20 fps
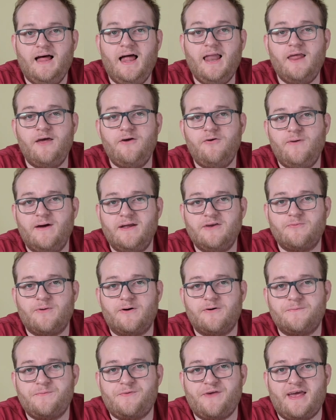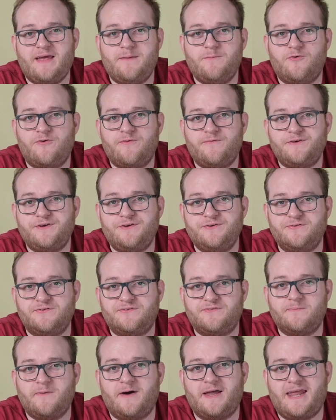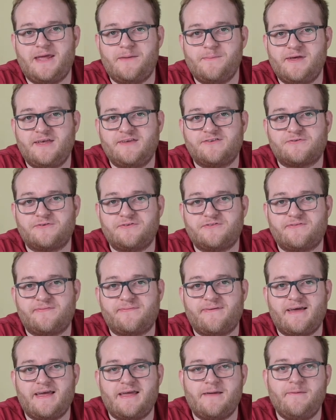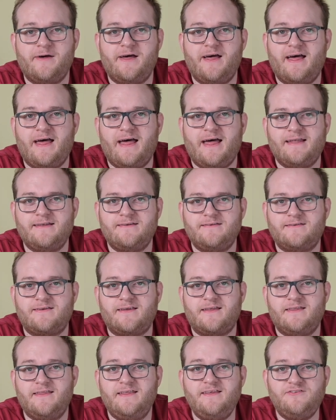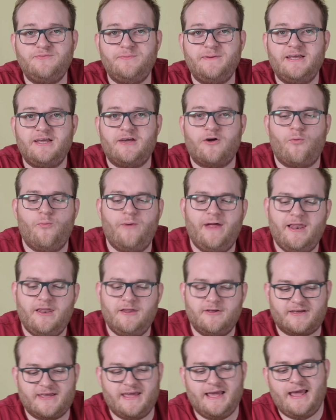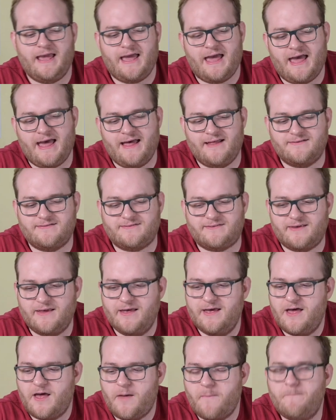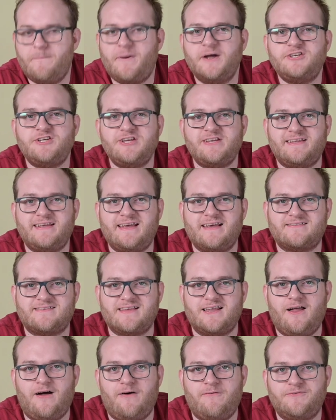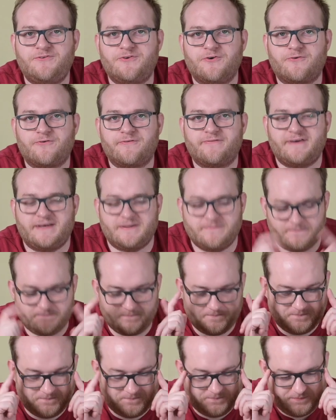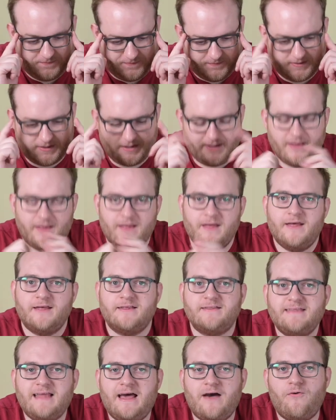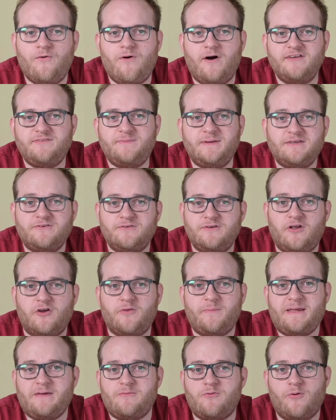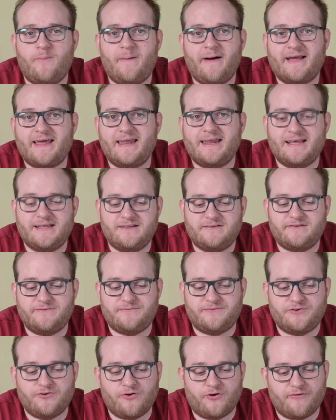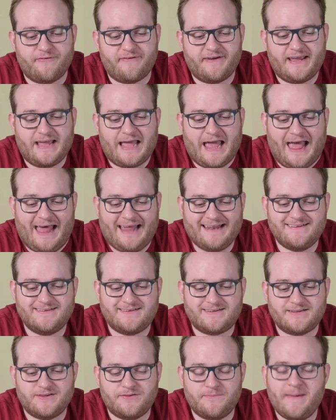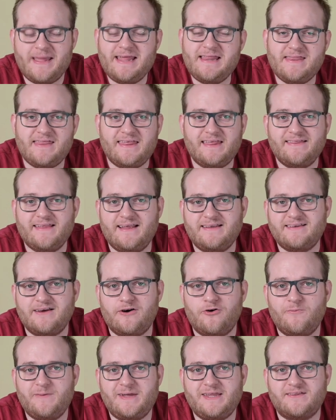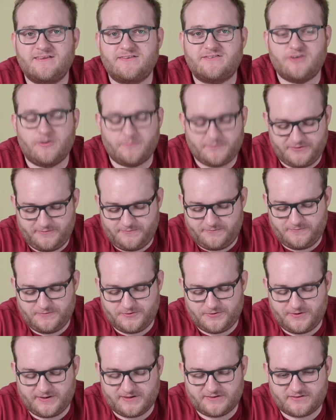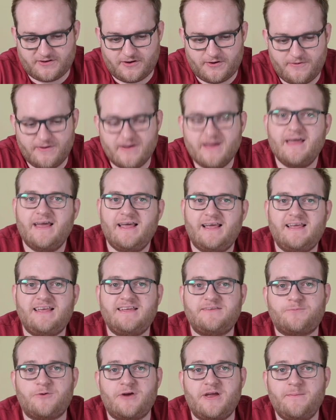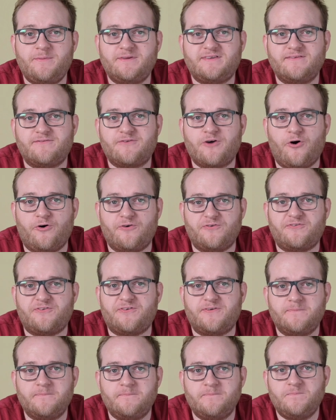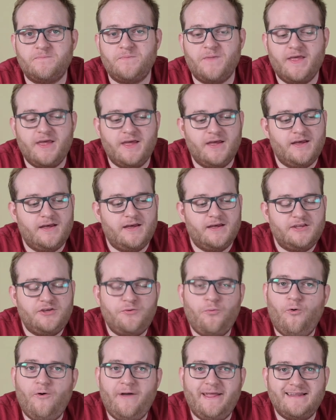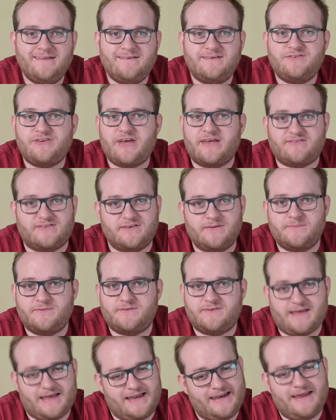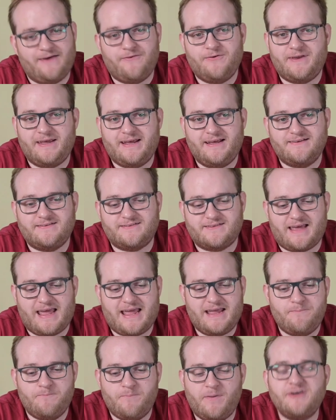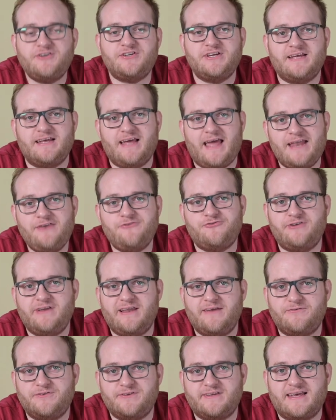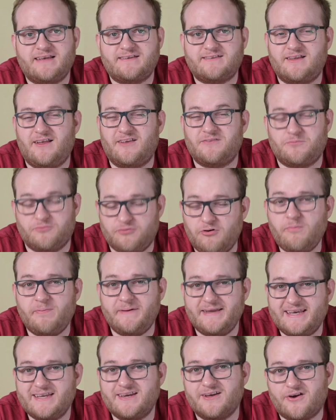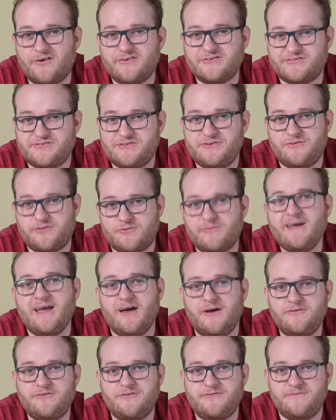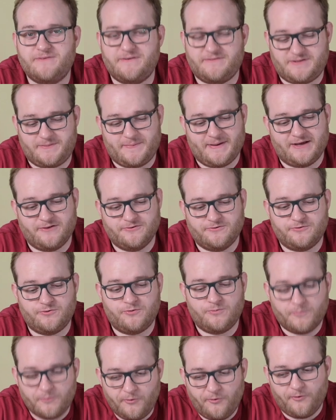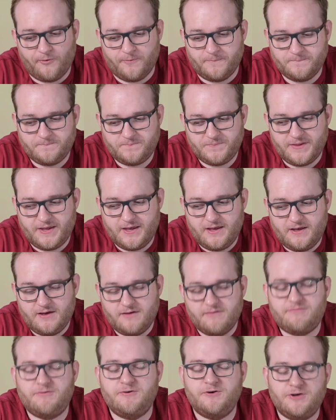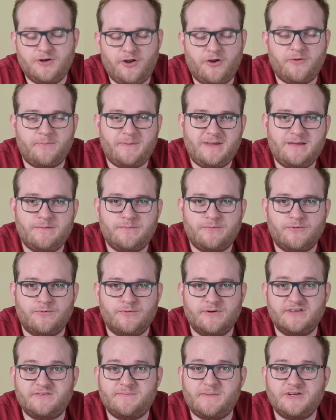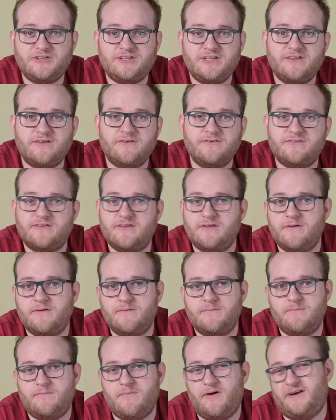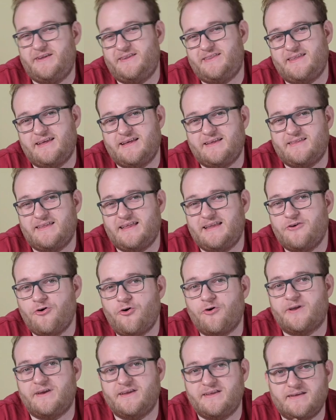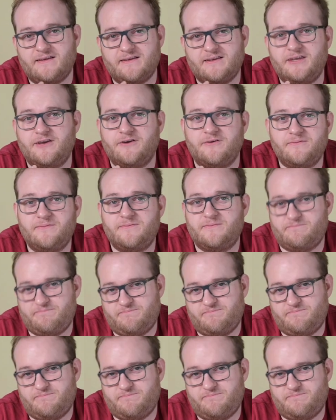Hello and welcome to Hamer Reviews. My name is Christopher Hamer and this week we're looking at budget DSLR photography. Now, I speak to a lot of people about getting into photography and the main thing they tell me that stops them from doing so is prohibitive cost. You walk into Jessop's and nowadays a budget entry-level DSLR is probably going to cost you £350 or more. For a lot of people, especially those that might think they're not going to, you know,